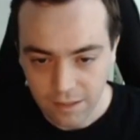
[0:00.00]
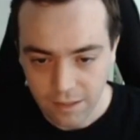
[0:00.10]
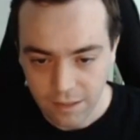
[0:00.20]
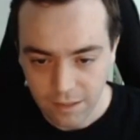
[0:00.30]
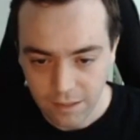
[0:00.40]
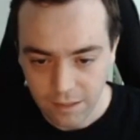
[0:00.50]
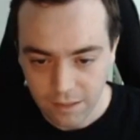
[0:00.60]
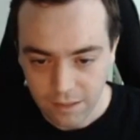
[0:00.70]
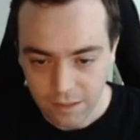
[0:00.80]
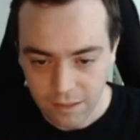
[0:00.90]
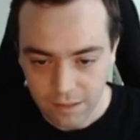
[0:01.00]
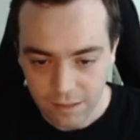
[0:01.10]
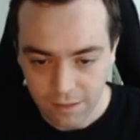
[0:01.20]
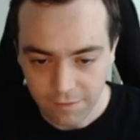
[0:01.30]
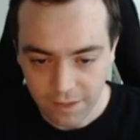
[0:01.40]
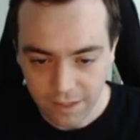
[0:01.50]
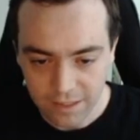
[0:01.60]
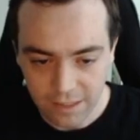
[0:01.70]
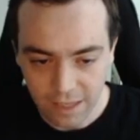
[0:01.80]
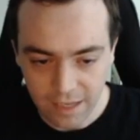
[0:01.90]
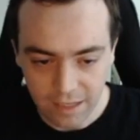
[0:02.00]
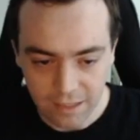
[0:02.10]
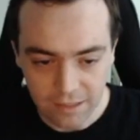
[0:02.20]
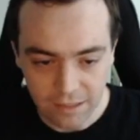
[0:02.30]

I feel like it's lagging a